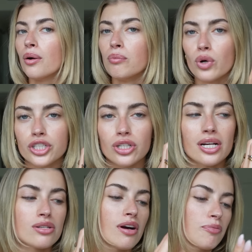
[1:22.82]

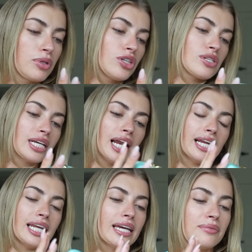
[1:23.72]
Moisturizer I've been using
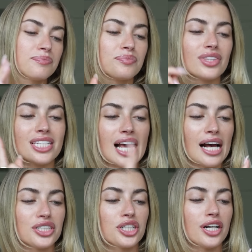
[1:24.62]
lately, the
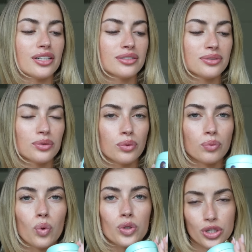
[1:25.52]
Tatcha
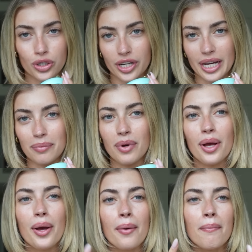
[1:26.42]
Water Cream.
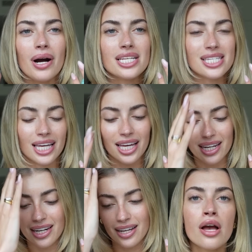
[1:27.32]
My
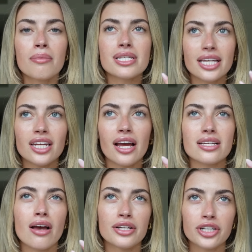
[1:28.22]
skin
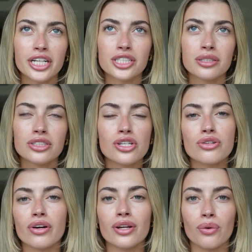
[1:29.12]
likes hydration, just
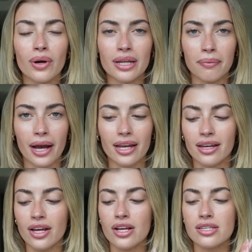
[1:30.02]
not in an oily way.
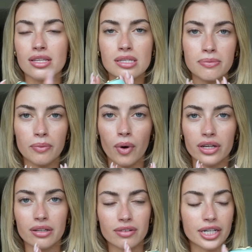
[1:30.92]
So this has been
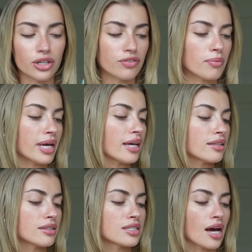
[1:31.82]
working really good for me,
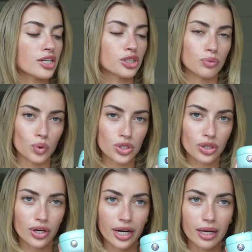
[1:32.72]
the Tatcha Water
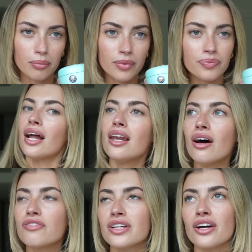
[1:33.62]
Cream. I
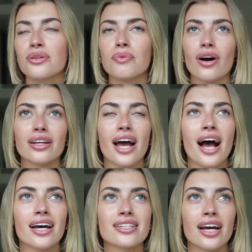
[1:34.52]
love the other one
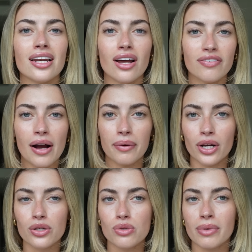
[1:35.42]
and I love how it
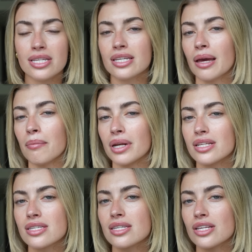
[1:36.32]
looks on my skin, but
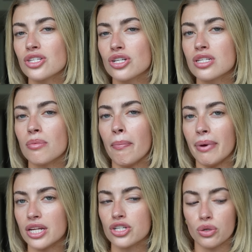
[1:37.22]
it's just a
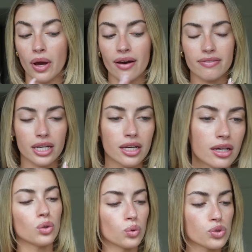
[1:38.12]
bit too heavy.
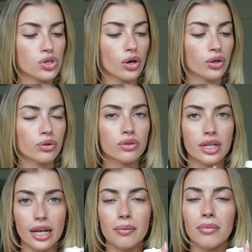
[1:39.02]
Also, the
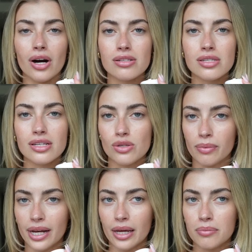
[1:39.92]
lip mask is on
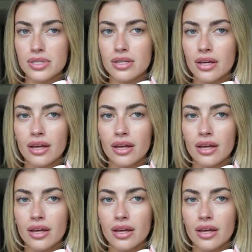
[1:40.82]
my lips.